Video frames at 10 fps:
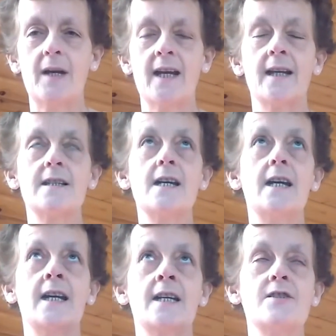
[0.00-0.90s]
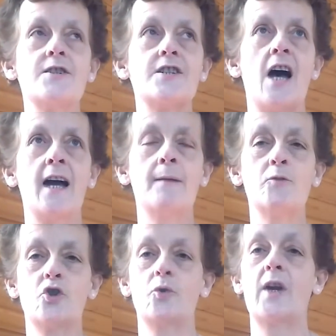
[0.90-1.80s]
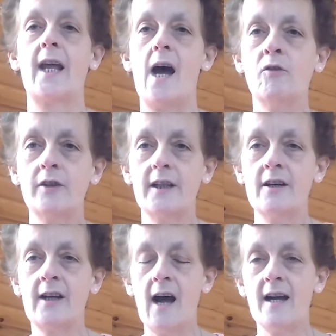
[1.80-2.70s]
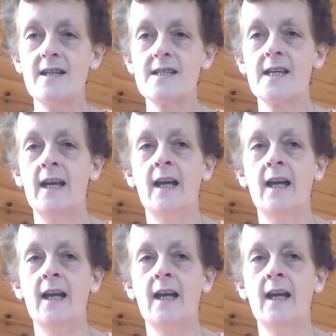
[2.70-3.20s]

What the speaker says: It is time to get out there, guys.